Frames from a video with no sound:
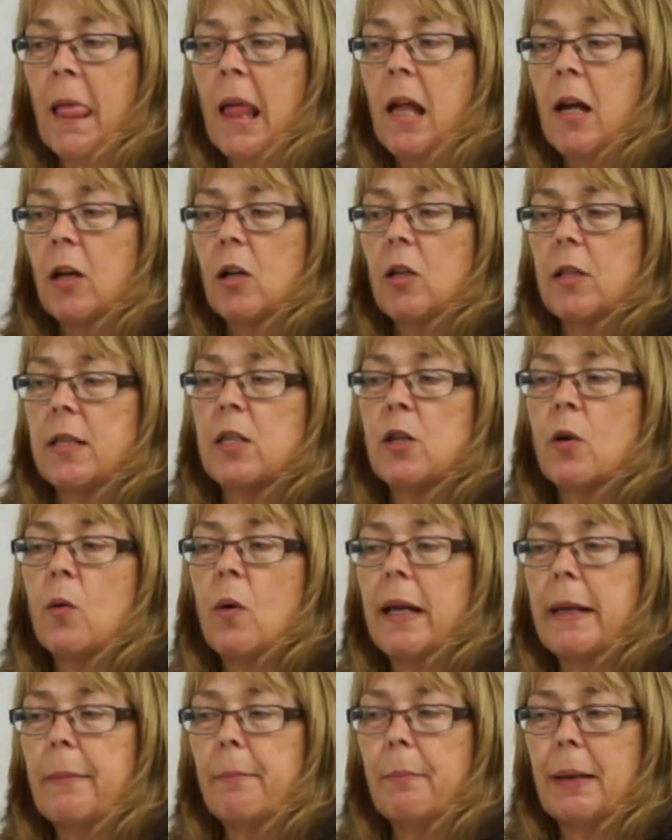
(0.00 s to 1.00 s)
because it's
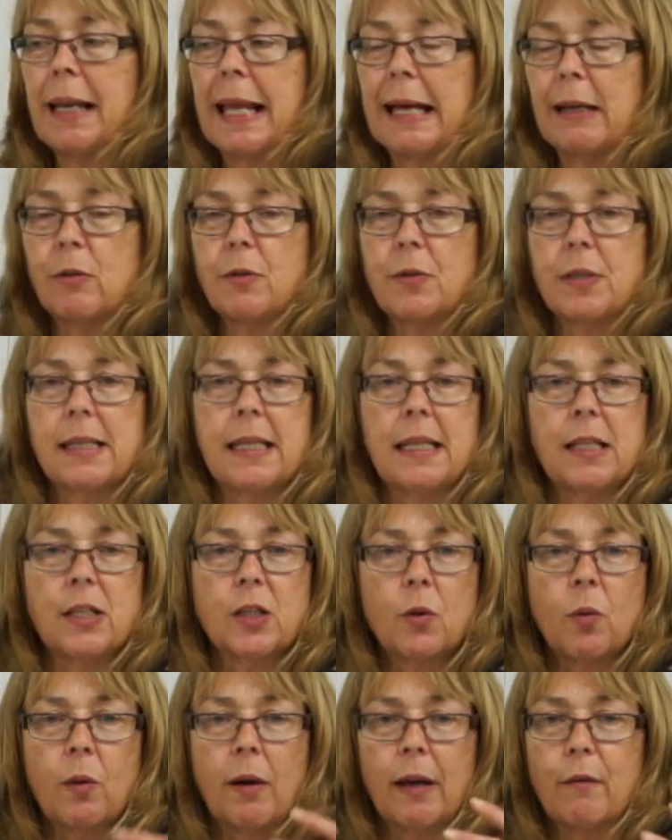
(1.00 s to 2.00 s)
quite blousy, it's
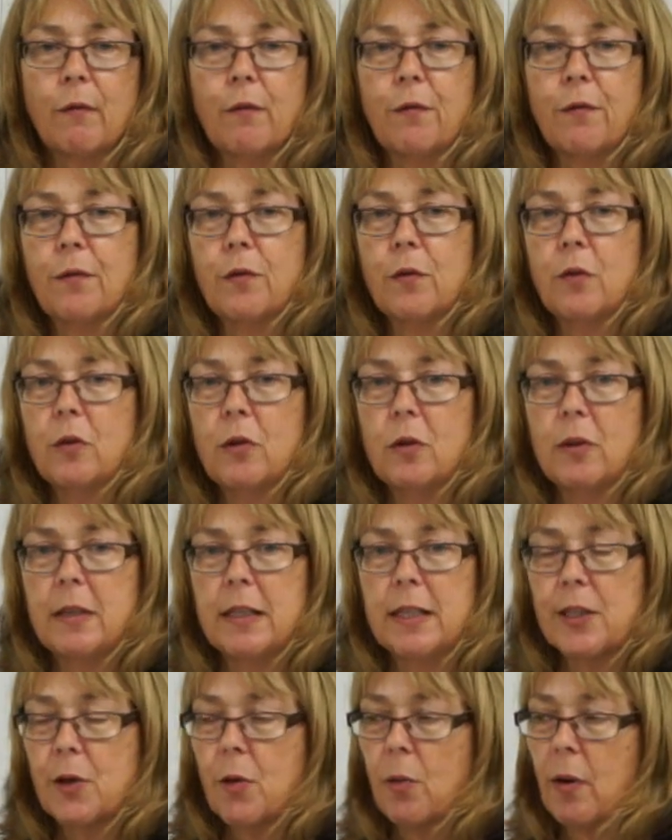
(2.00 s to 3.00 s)
quite full, it's
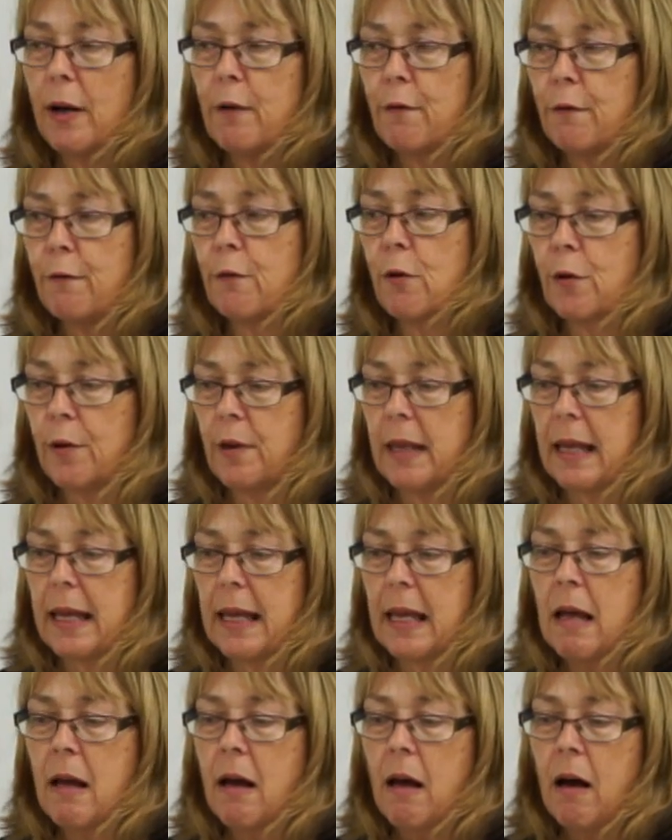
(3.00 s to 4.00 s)
quite frothy.
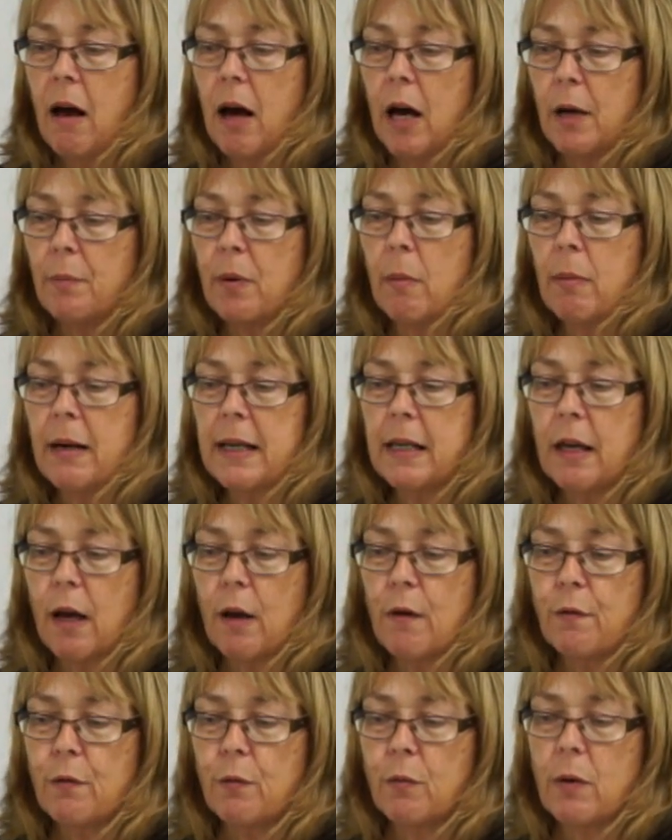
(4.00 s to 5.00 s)
I'd probably go
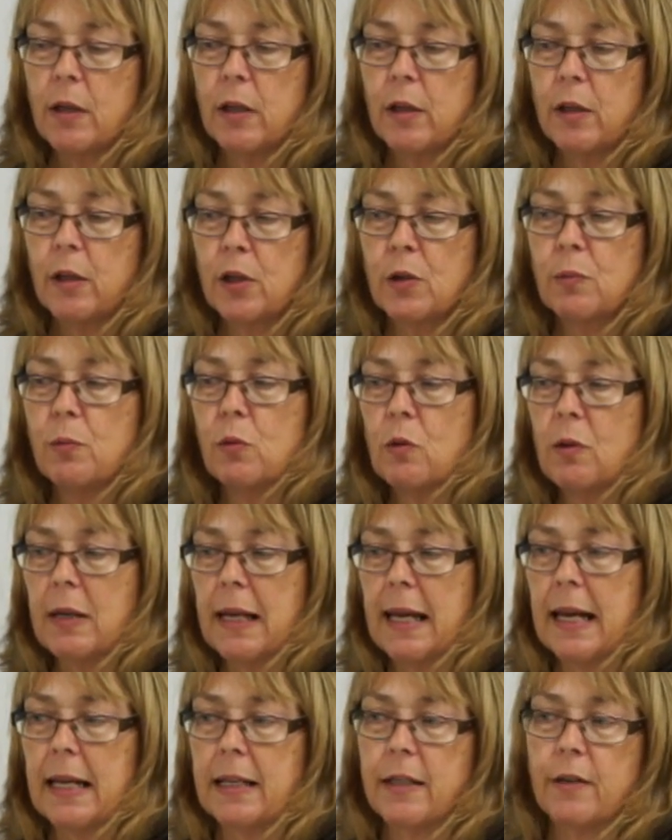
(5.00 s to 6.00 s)
for one of the smaller
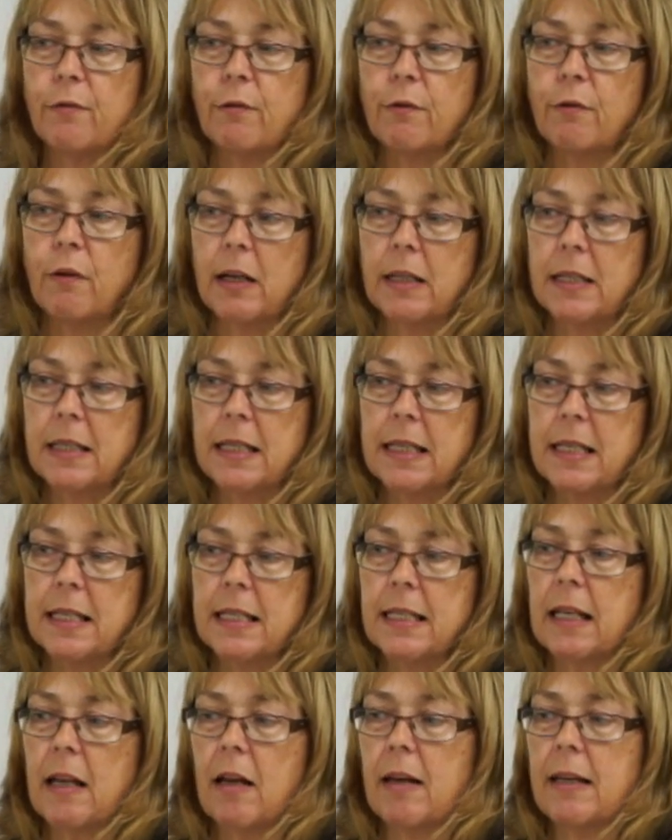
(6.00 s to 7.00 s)
headed varieties
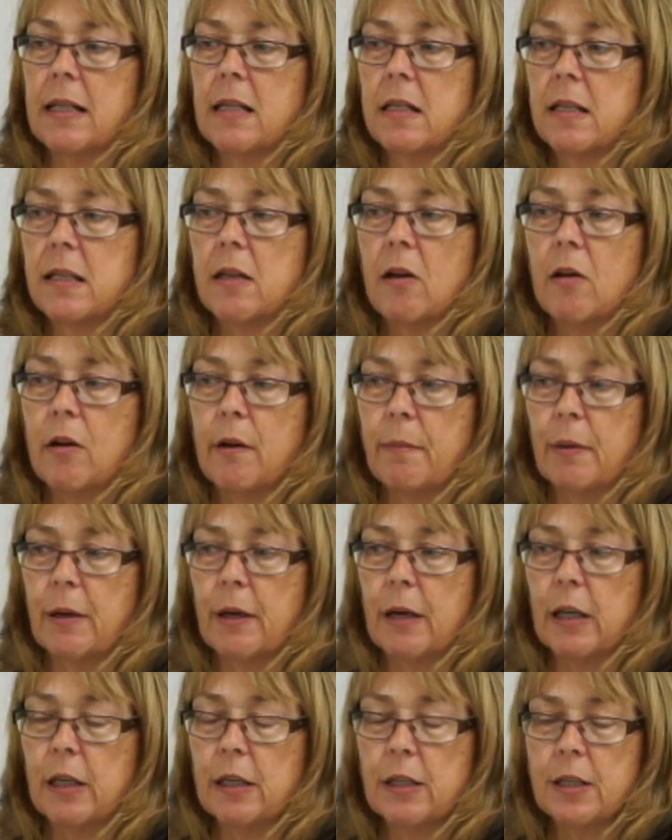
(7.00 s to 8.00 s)
like
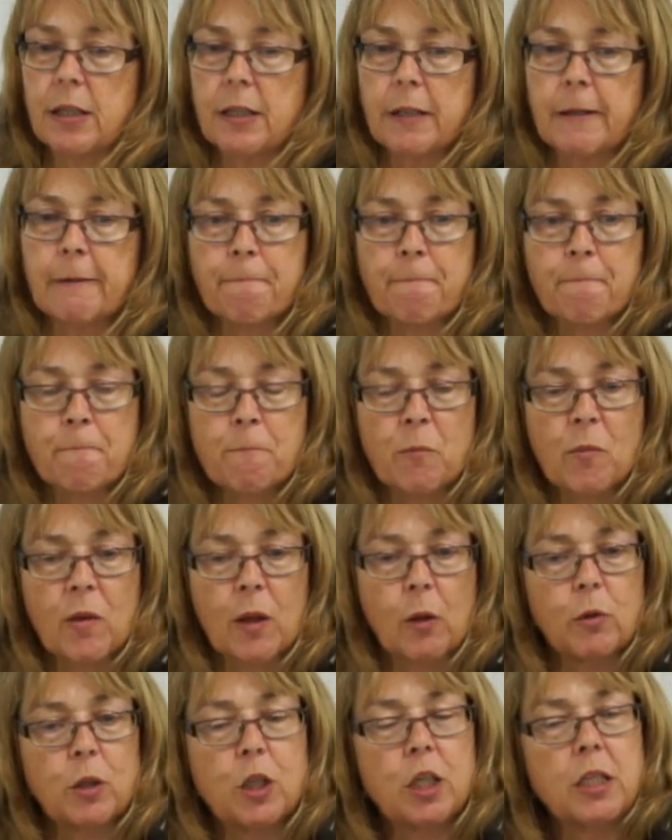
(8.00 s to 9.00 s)
Starburst,
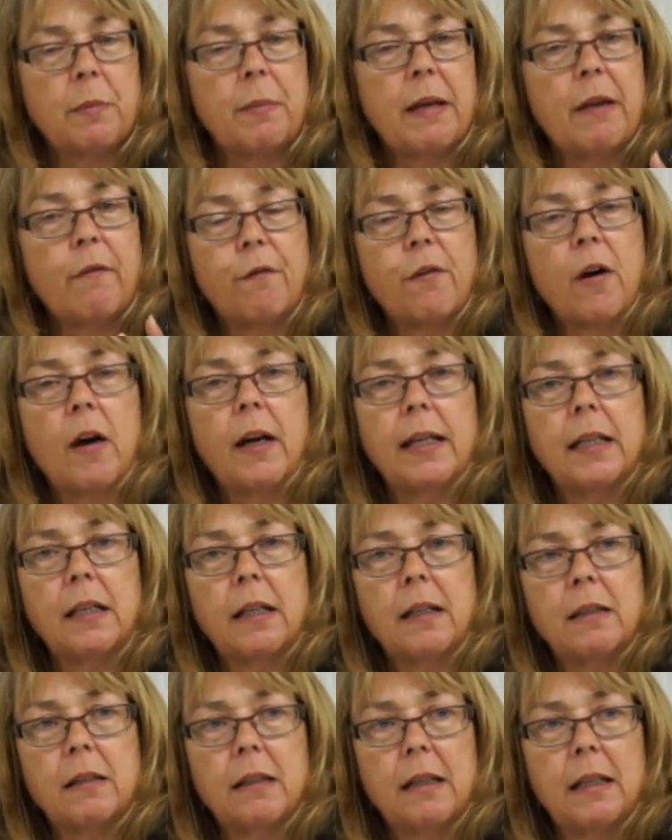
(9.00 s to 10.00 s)
which is a bit finer,
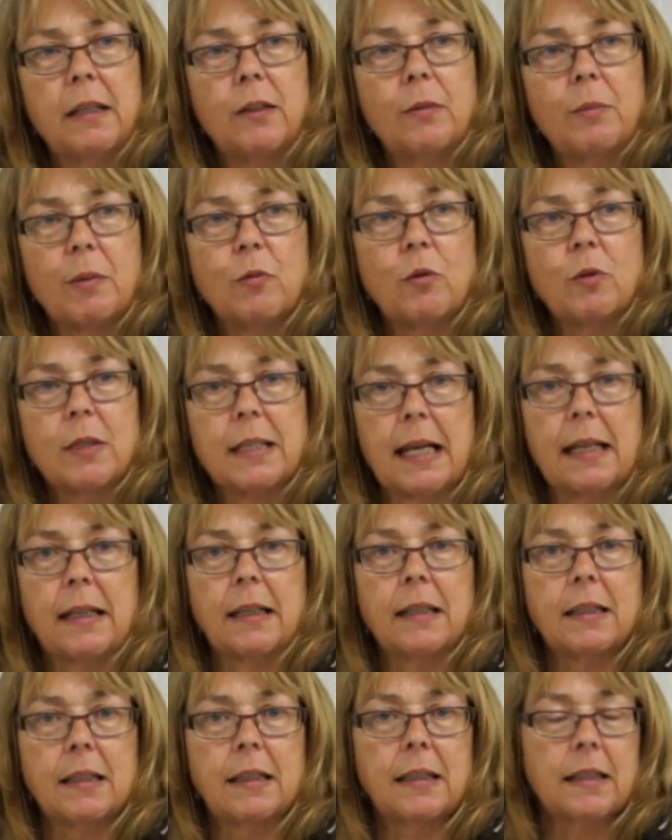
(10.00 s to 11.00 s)
a little bit more
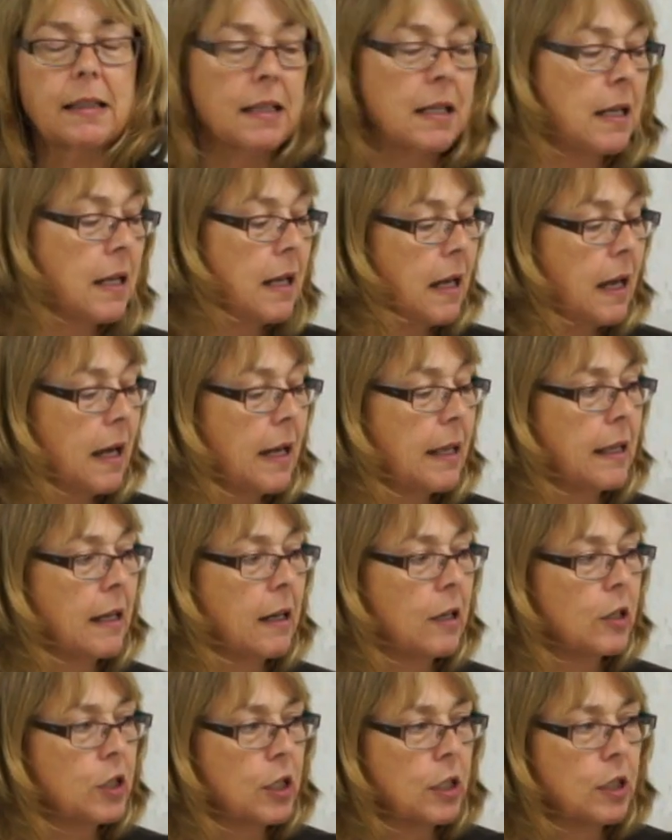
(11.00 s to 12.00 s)
delicate, and then I'd
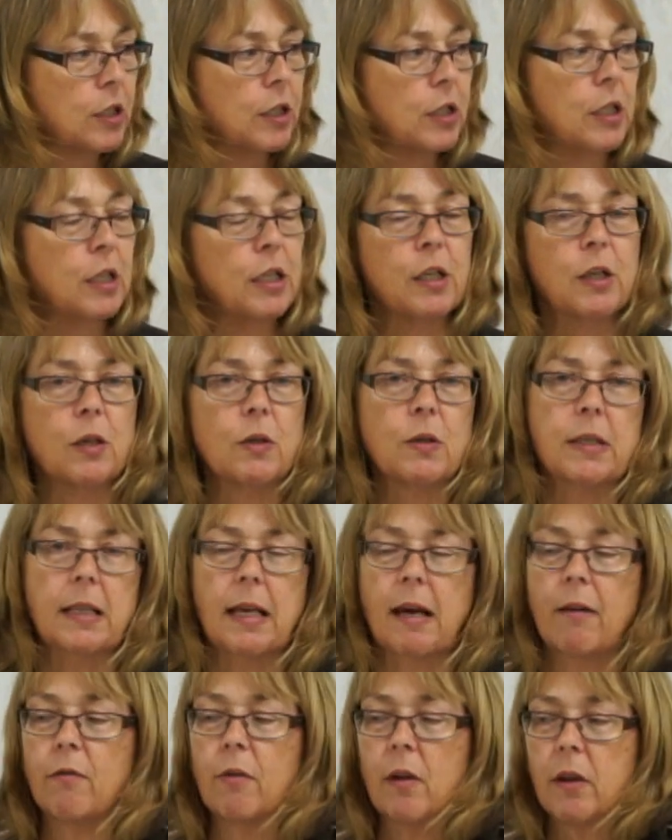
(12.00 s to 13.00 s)
just use that
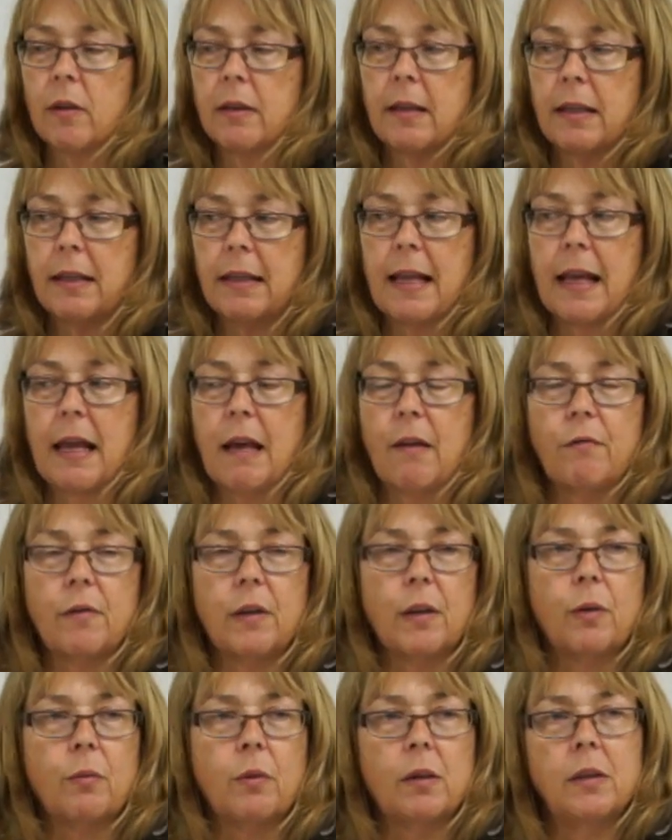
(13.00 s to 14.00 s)
rather than the heavier
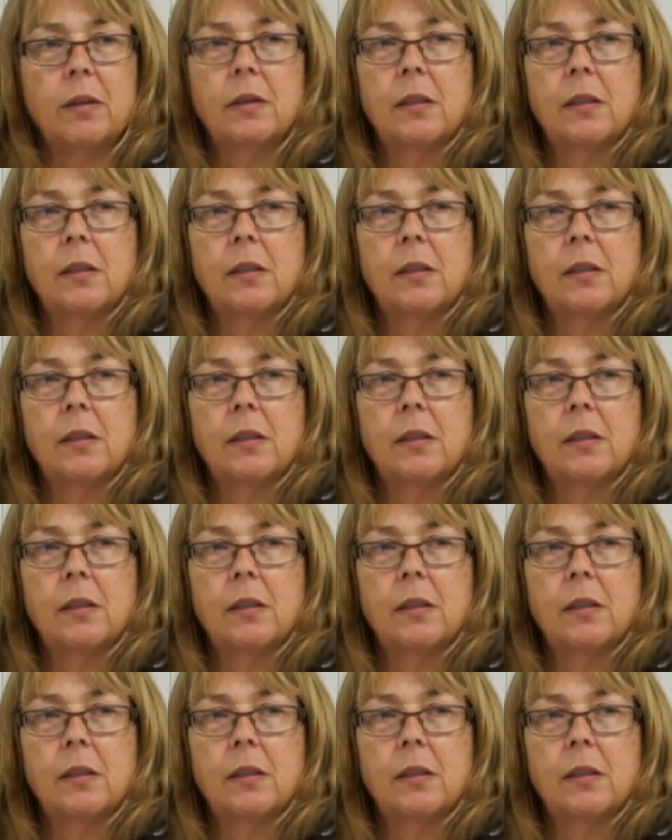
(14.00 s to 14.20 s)
one.